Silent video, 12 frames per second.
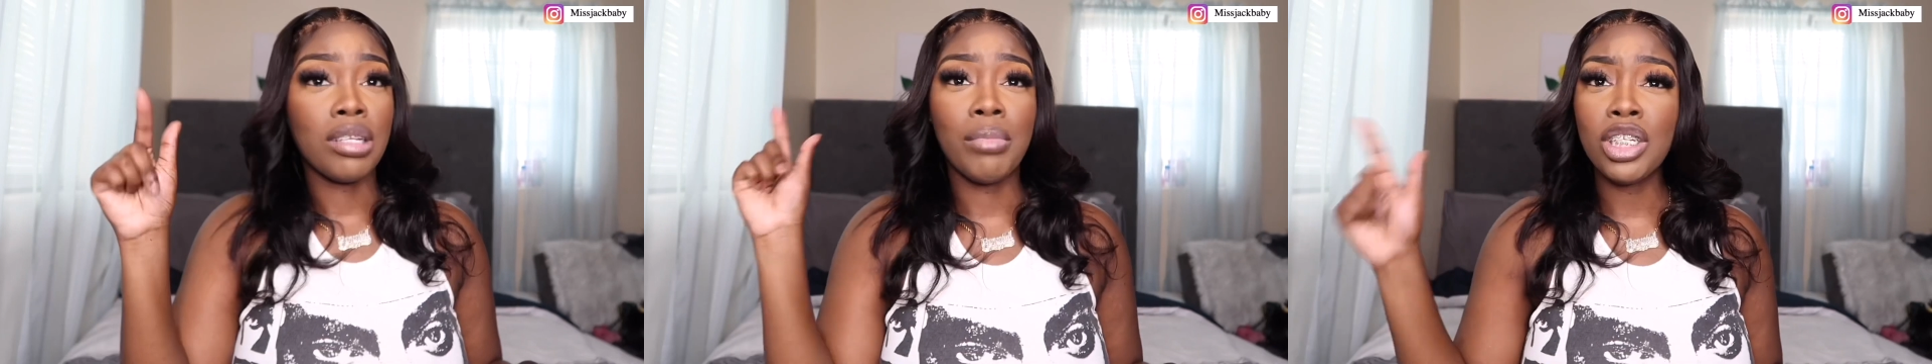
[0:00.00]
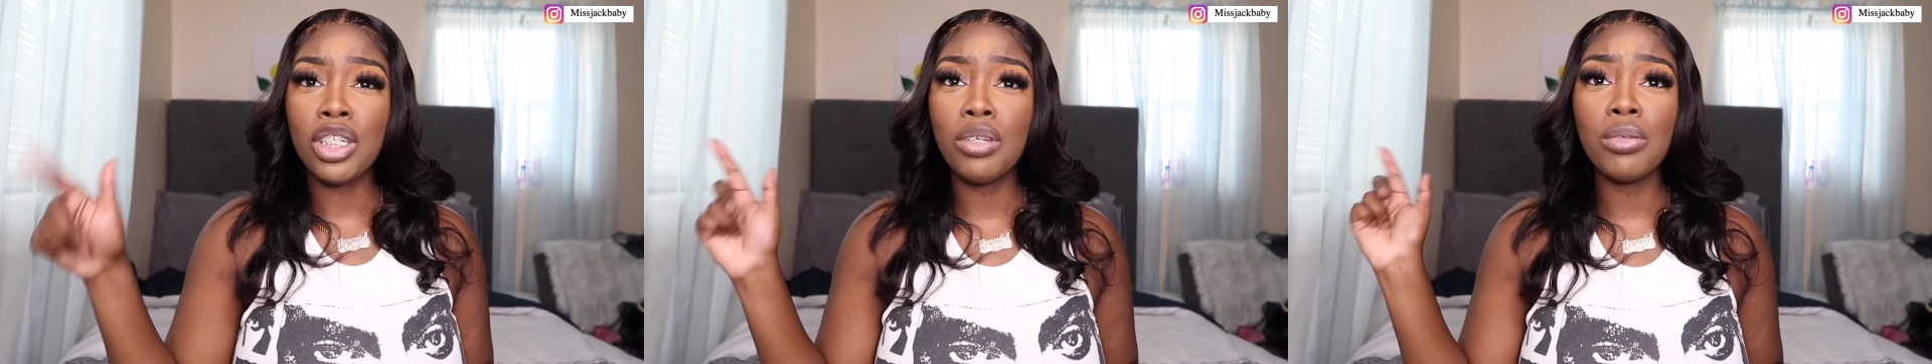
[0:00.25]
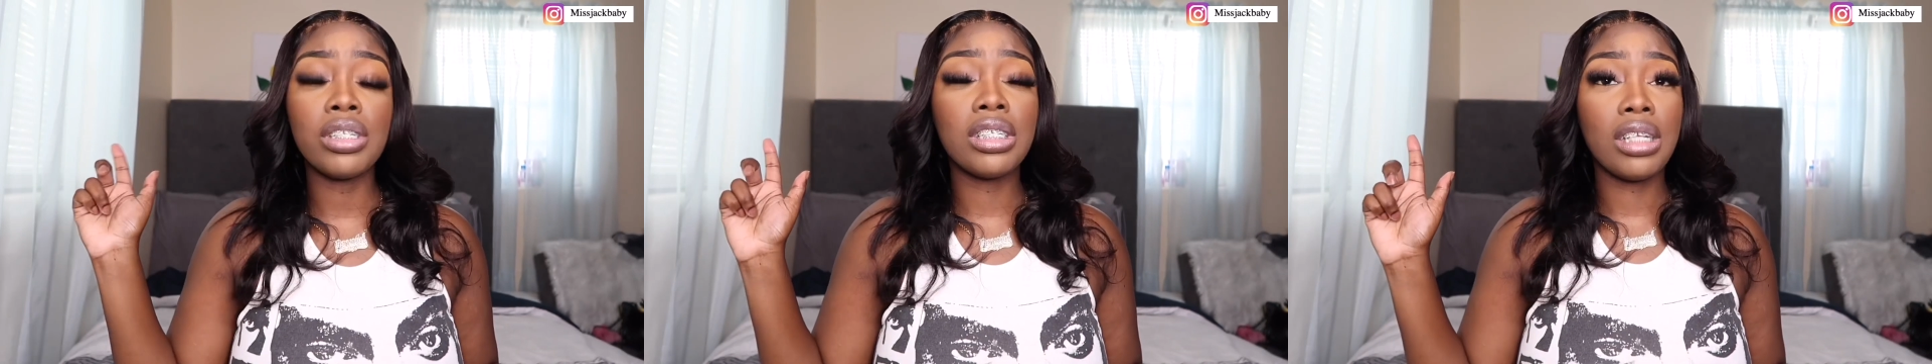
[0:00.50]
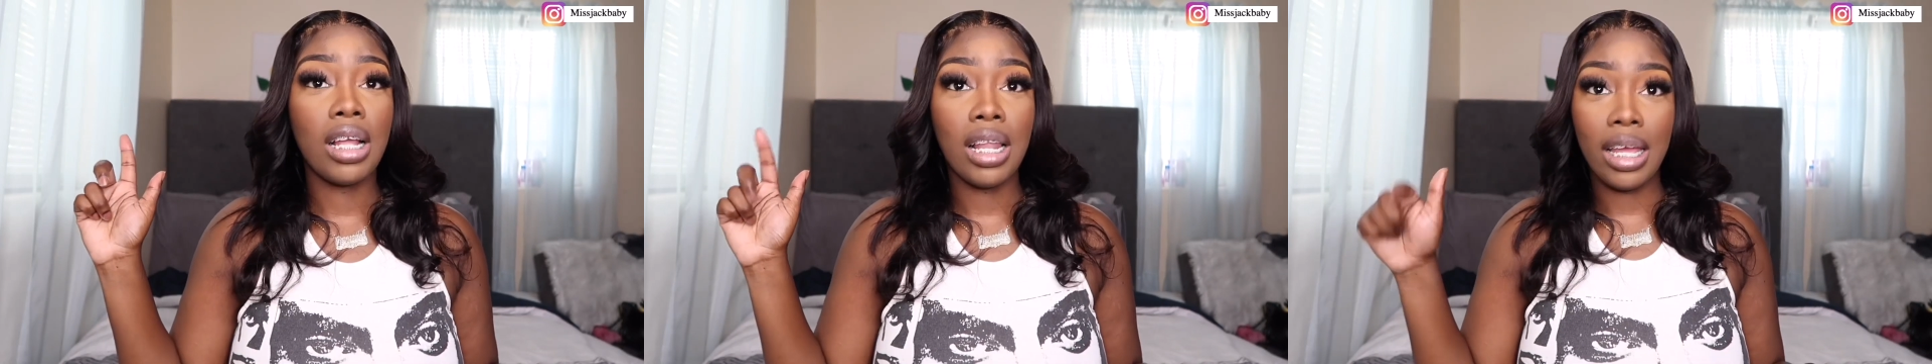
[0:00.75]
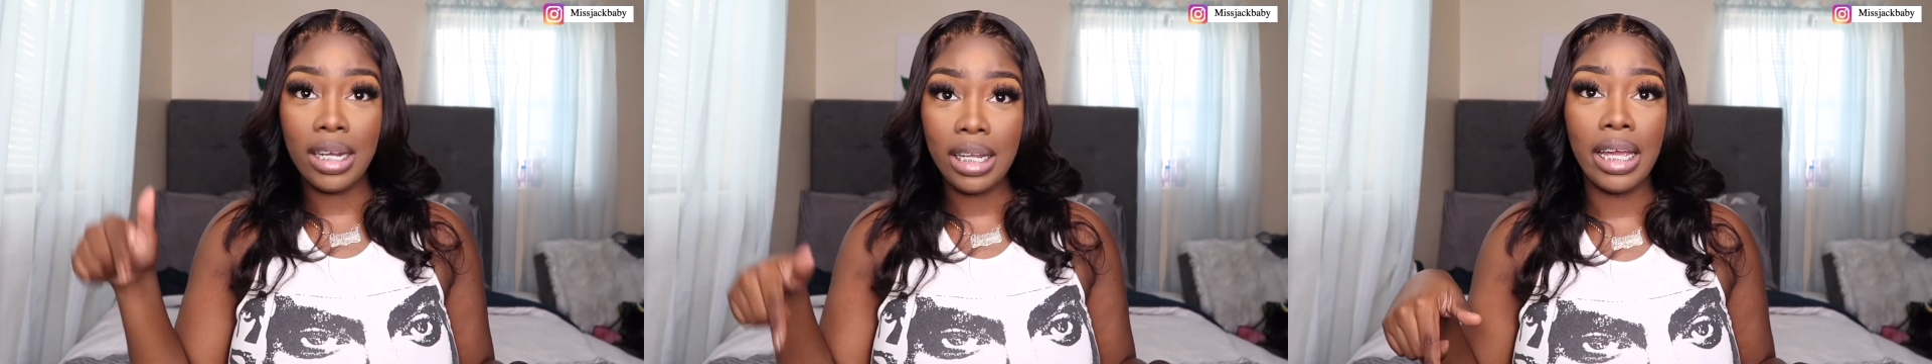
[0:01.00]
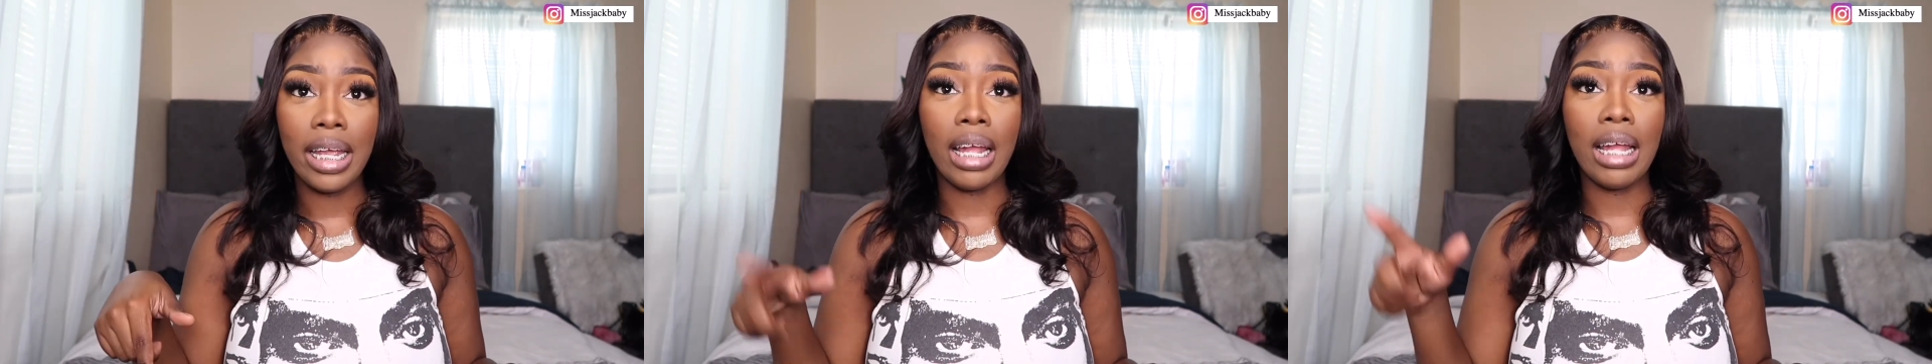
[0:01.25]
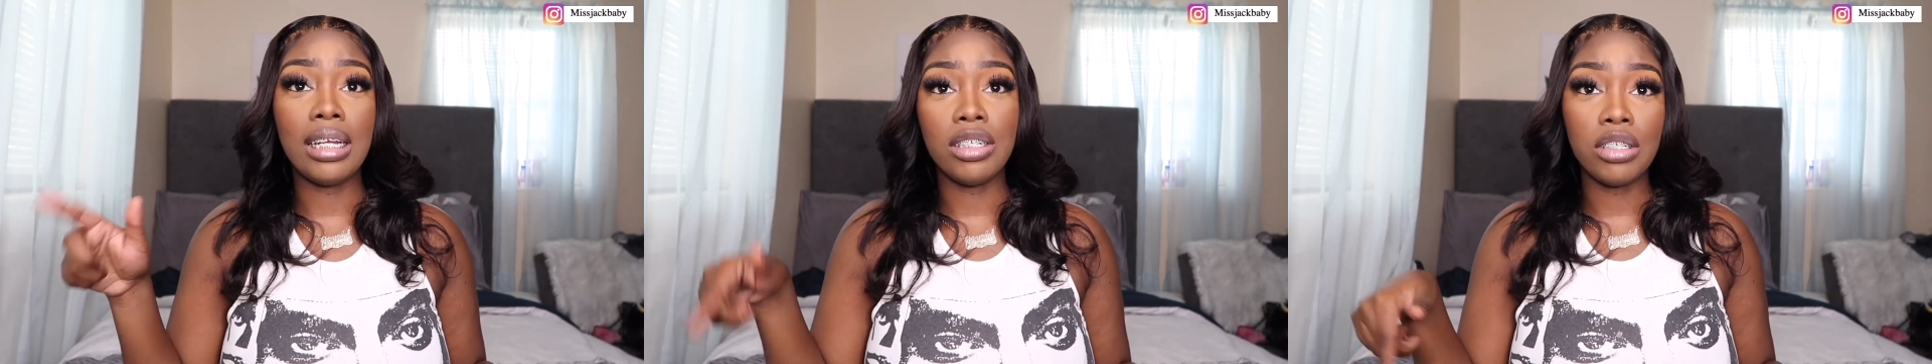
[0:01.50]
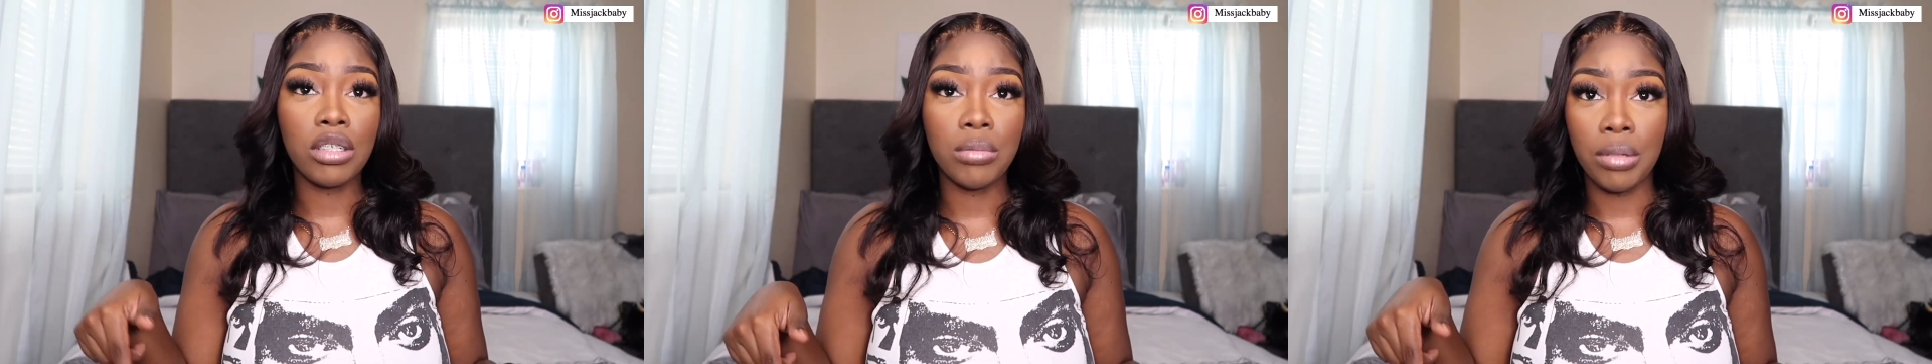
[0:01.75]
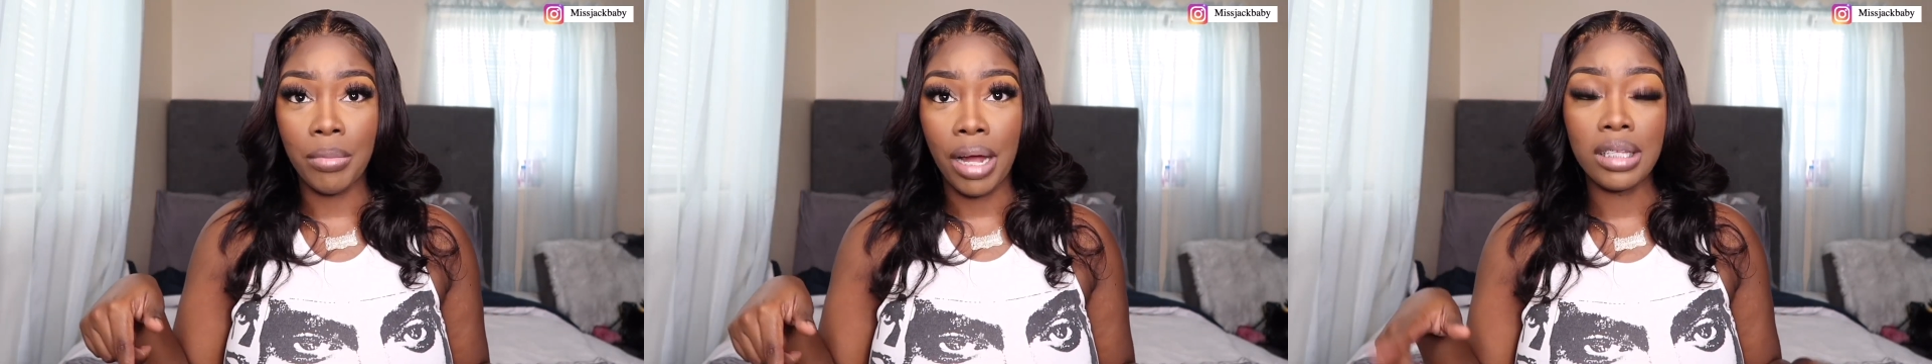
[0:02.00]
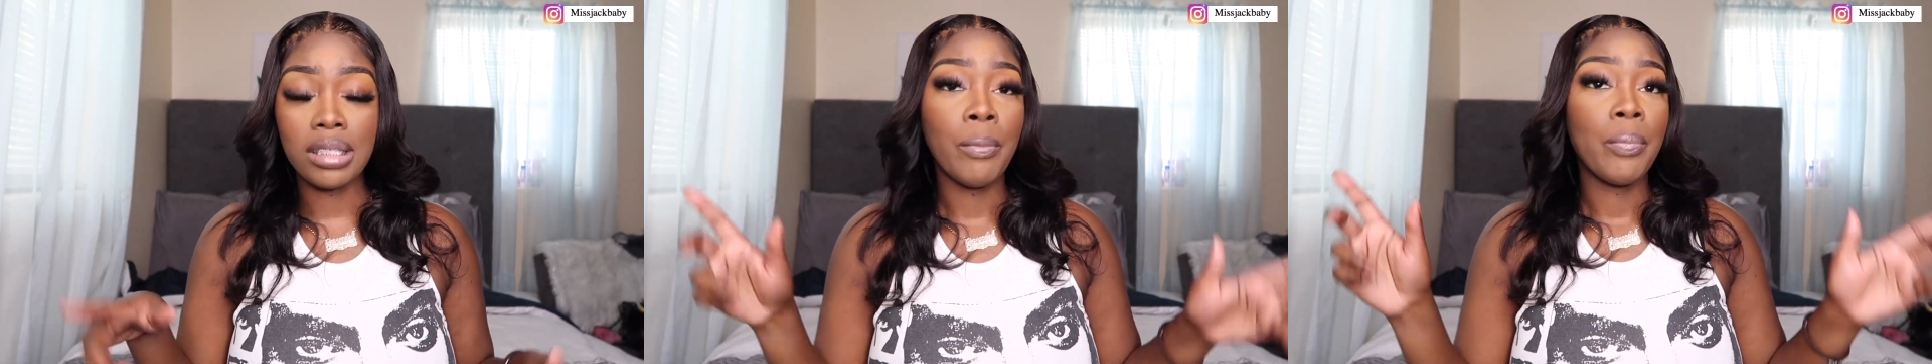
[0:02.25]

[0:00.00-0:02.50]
make sure you click the link in the description box